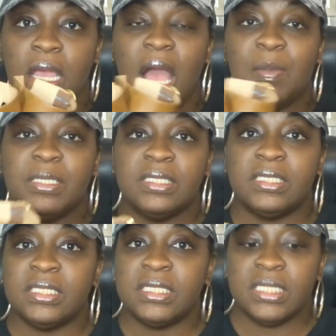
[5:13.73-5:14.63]
I'm gonna
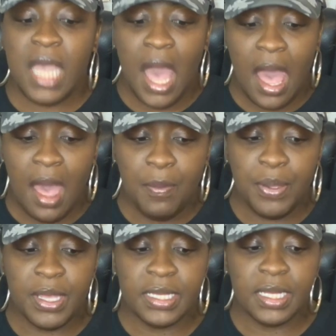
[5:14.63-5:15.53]
stop
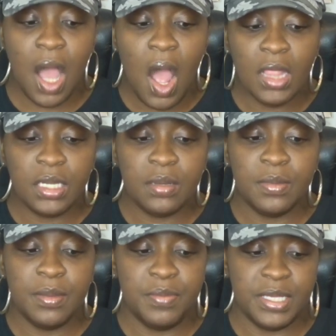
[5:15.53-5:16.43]

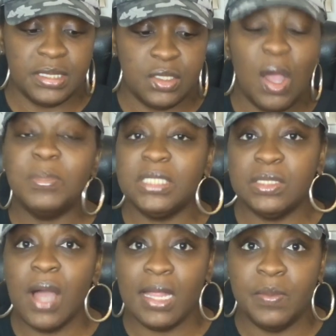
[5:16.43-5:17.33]
calling them biscuit, no, I'm
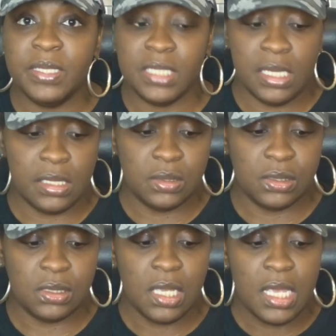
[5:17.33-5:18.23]
still calling them biscuit
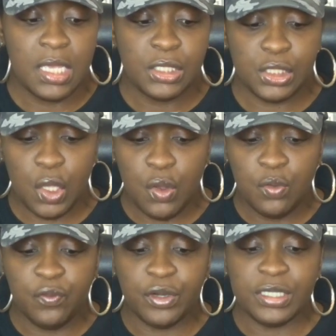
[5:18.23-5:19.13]
heels.
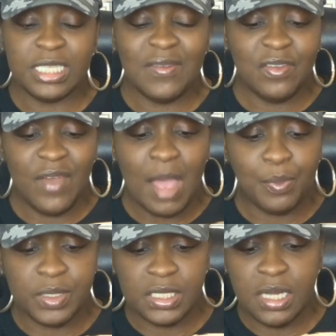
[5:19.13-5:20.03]
So for
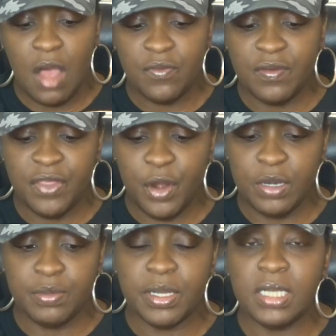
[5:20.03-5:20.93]
75% off of
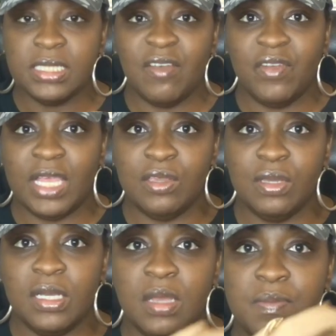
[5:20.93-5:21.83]
30 bucks, I feel like you
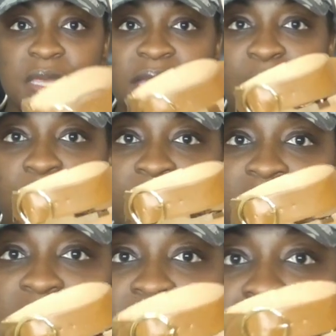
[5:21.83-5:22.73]
couldn't beat that with a
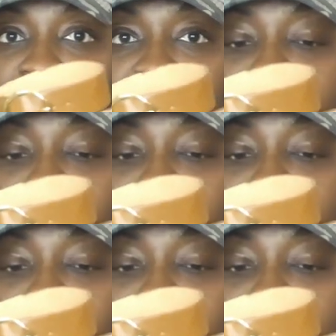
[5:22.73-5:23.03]
stick. These